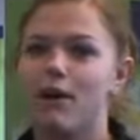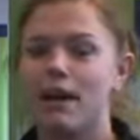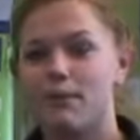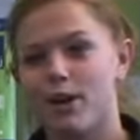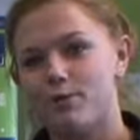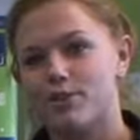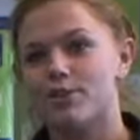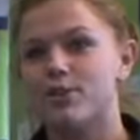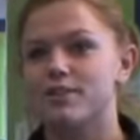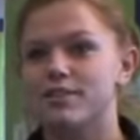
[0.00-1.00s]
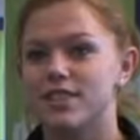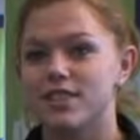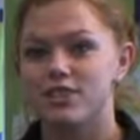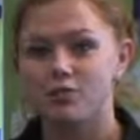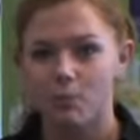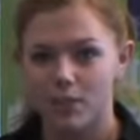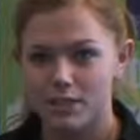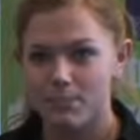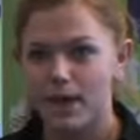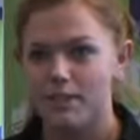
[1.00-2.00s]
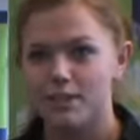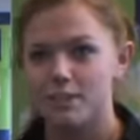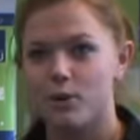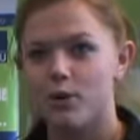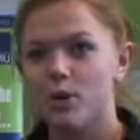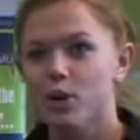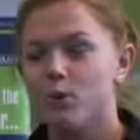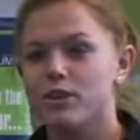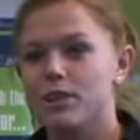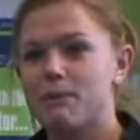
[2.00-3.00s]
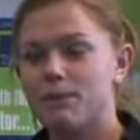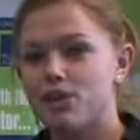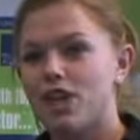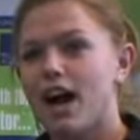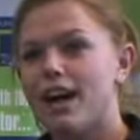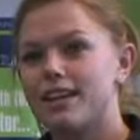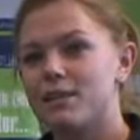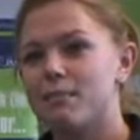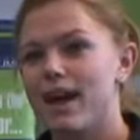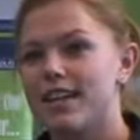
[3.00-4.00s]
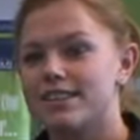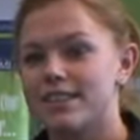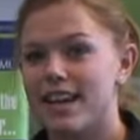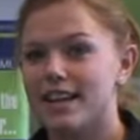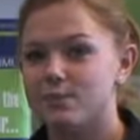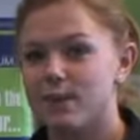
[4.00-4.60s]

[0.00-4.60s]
I'll get my coaching courses, I can do all my experience, but what's going to make me shine compared to the next